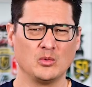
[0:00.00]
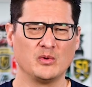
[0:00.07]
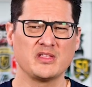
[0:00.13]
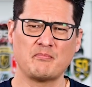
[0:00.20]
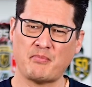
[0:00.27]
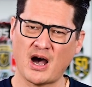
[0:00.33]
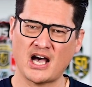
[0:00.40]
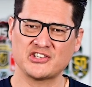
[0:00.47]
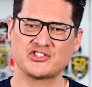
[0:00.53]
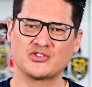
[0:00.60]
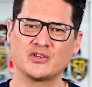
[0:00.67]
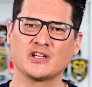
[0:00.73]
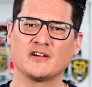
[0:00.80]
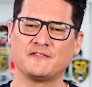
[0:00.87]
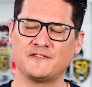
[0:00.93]
Will the
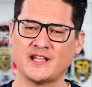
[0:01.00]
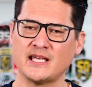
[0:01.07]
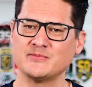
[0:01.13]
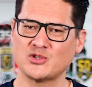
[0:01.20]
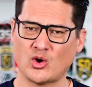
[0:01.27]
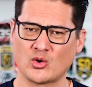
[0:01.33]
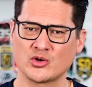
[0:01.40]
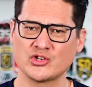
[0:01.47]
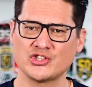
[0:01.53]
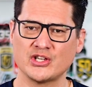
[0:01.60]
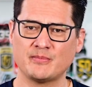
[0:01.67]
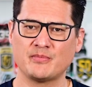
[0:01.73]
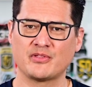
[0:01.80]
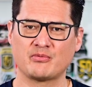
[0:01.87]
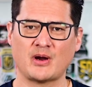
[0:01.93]
posturing of Flames
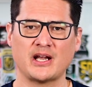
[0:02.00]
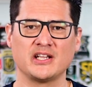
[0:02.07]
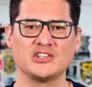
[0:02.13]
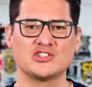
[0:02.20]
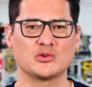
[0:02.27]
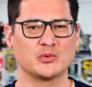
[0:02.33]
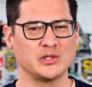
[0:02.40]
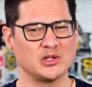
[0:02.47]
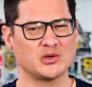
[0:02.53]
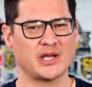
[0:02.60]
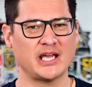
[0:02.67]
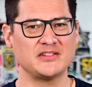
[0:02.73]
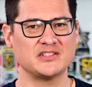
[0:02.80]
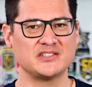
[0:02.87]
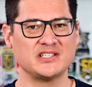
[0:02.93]
ownership threatening to
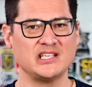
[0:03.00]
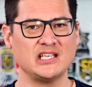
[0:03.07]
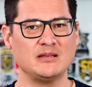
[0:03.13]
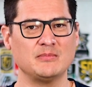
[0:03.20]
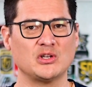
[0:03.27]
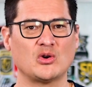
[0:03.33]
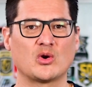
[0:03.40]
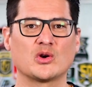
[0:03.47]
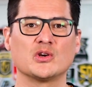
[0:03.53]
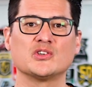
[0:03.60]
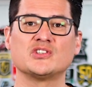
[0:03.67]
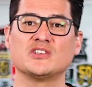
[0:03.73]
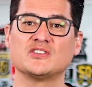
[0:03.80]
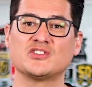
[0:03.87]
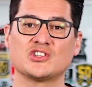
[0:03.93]
relocate the team in order
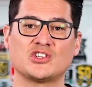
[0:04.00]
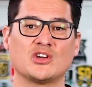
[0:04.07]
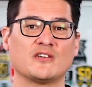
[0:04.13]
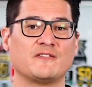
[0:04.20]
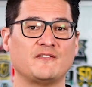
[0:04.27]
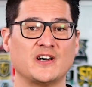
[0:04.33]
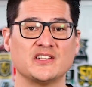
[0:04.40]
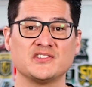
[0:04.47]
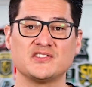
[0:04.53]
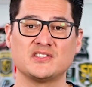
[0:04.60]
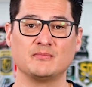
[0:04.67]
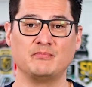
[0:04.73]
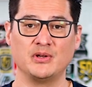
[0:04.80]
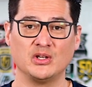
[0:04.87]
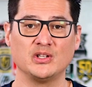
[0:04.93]
to secure funds
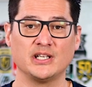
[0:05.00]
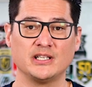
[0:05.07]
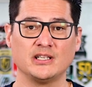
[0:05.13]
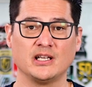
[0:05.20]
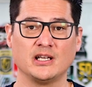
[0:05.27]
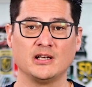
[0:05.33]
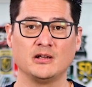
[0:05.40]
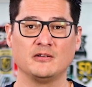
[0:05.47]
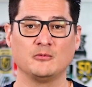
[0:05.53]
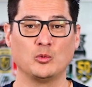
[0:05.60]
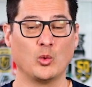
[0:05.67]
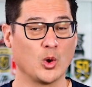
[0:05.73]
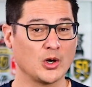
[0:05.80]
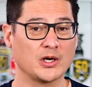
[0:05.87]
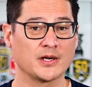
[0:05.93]
to build it
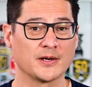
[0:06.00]
work?